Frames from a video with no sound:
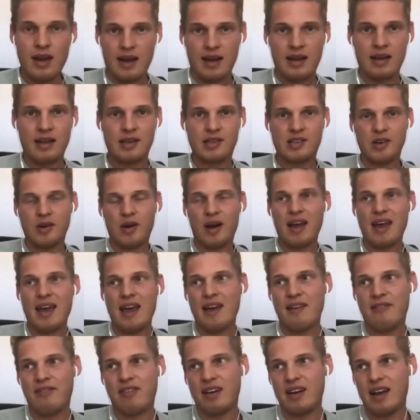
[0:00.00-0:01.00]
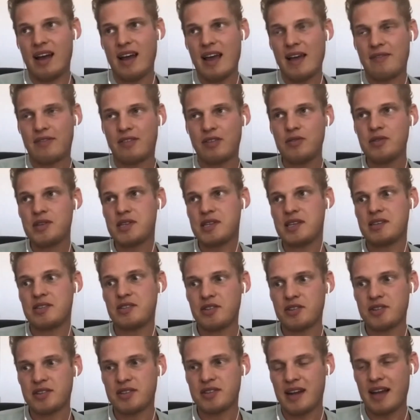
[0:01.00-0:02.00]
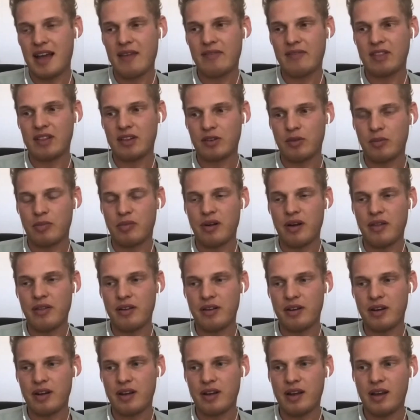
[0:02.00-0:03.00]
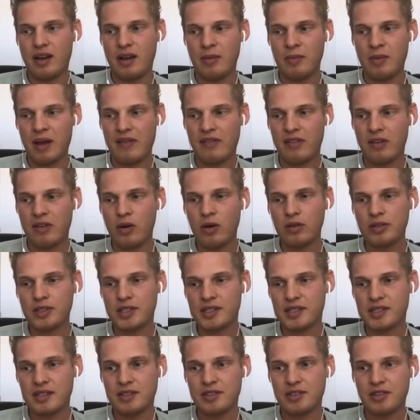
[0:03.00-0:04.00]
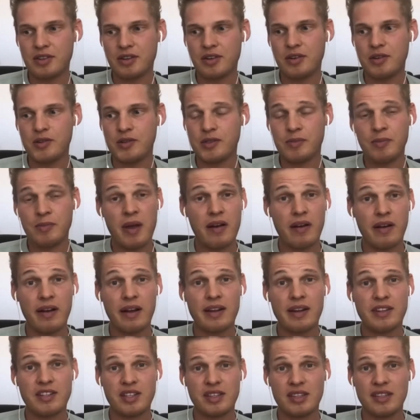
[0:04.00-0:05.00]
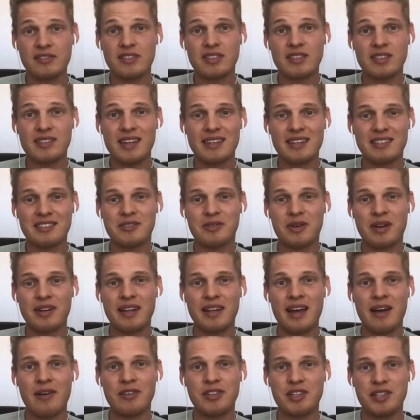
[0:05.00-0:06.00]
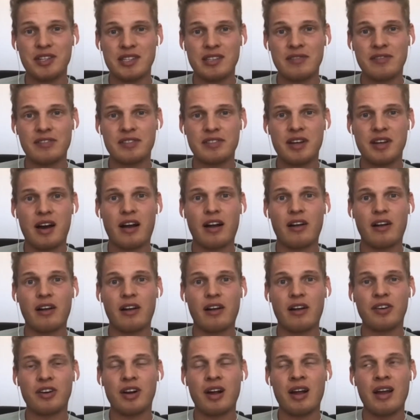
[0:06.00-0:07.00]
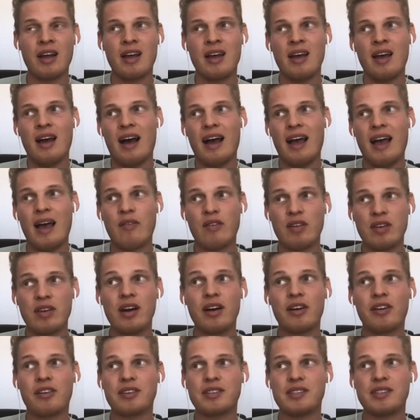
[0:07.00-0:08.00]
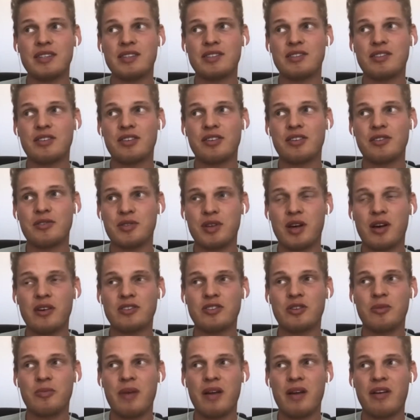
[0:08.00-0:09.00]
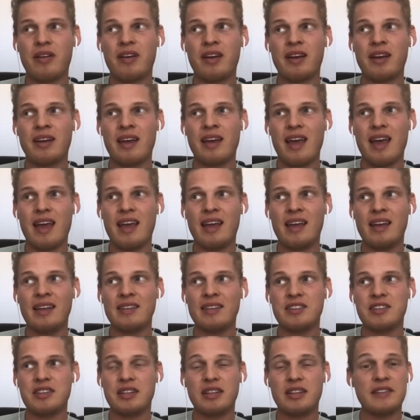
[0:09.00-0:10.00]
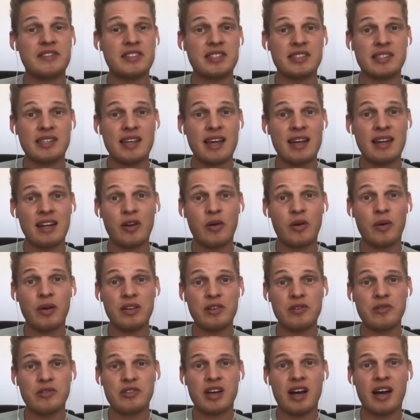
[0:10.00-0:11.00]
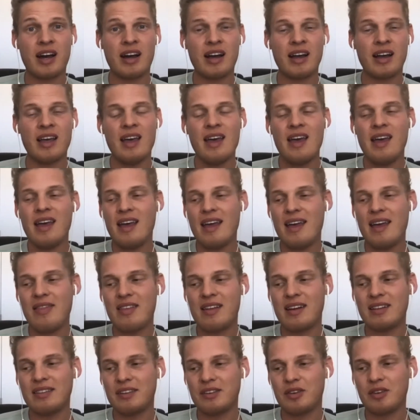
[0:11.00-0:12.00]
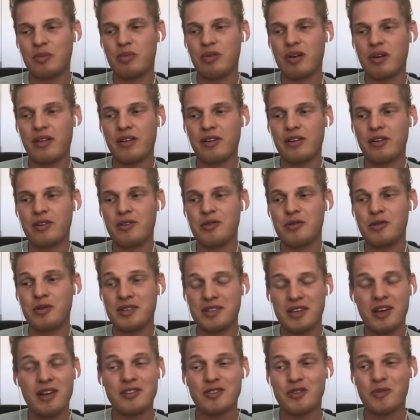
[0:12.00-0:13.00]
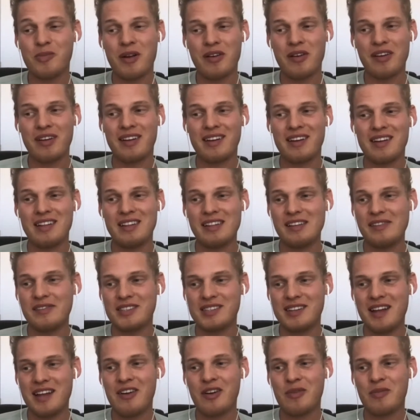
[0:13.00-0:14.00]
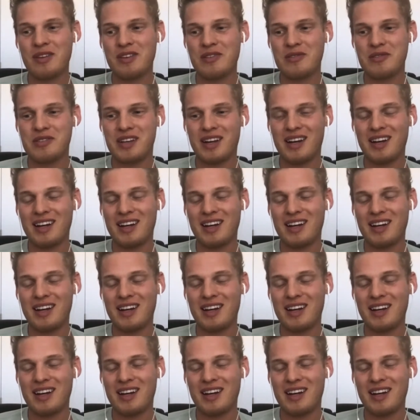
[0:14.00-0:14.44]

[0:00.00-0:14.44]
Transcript: so I have two sisters and I have a little brother. I have an older sister who's married. She lives in Texas right now and she's a photographer. I have a younger sister who's also married and she lives in Santa Quin, Utah. And then a little brother who is also married and he lives in Harriman, Utah.